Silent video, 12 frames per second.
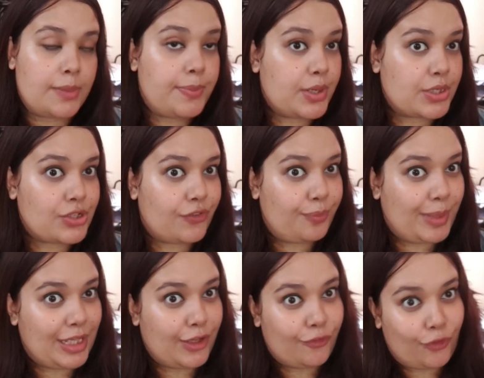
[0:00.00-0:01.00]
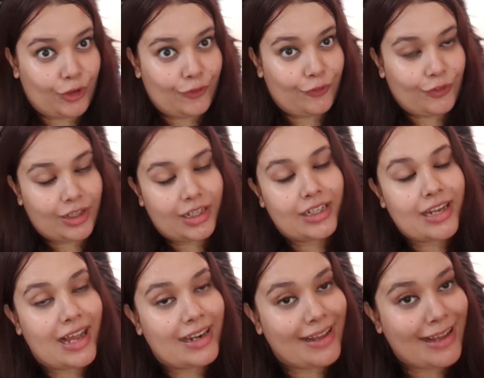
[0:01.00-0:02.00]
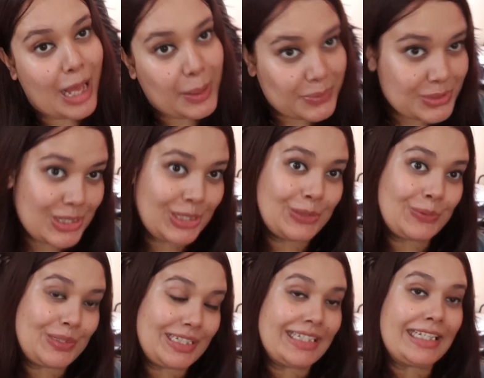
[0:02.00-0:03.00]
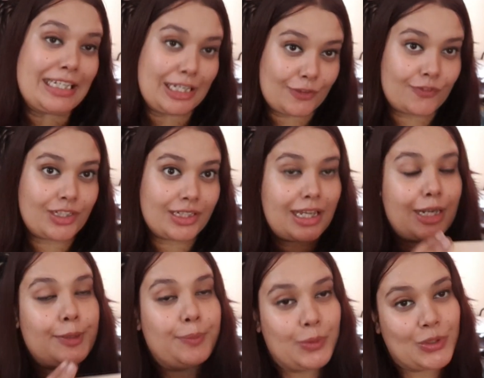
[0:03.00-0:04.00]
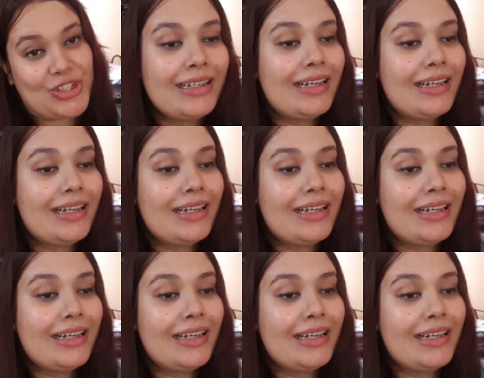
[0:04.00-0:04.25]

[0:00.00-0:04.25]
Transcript: Perks of Being a Wallflower, and I absolutely loved that book.